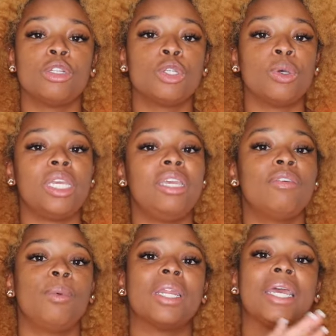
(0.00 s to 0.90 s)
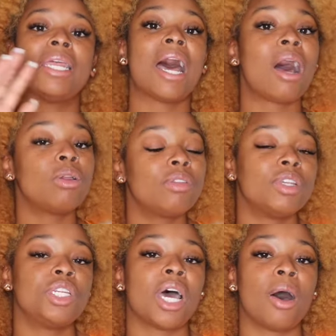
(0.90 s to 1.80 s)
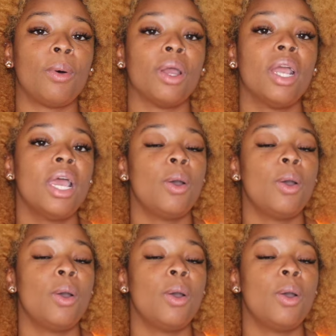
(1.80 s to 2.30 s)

So even when I get out of the shower,